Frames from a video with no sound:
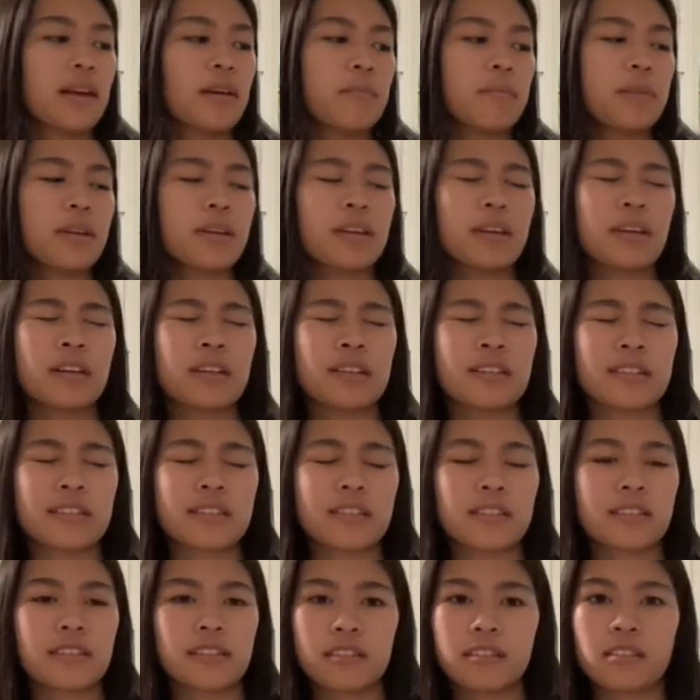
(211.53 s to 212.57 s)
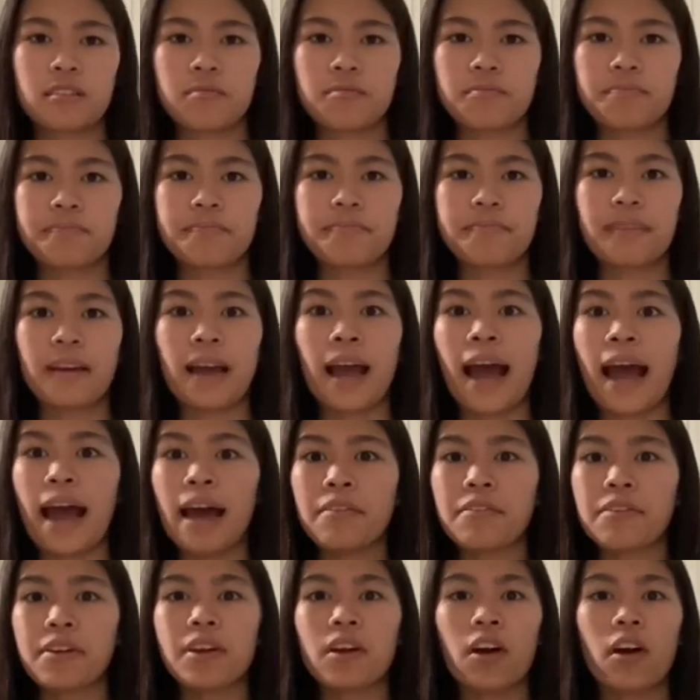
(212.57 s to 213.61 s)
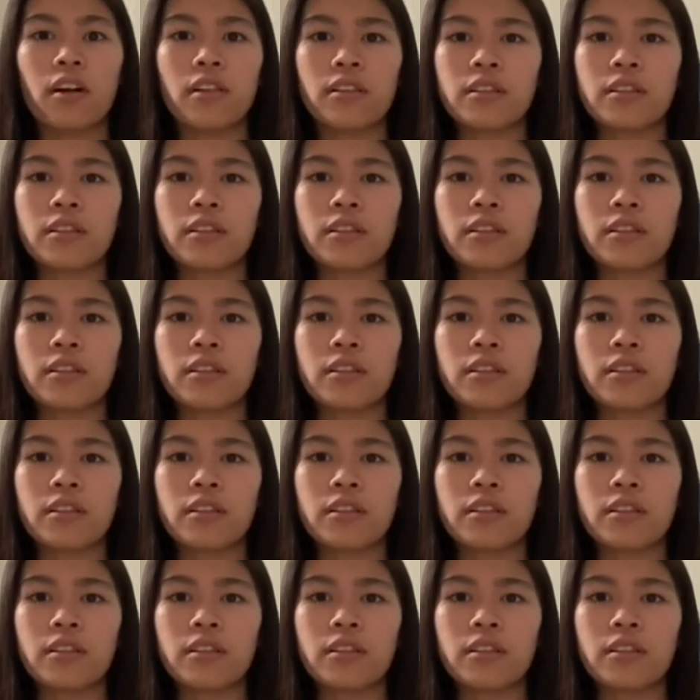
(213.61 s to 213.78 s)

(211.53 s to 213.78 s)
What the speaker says: because having all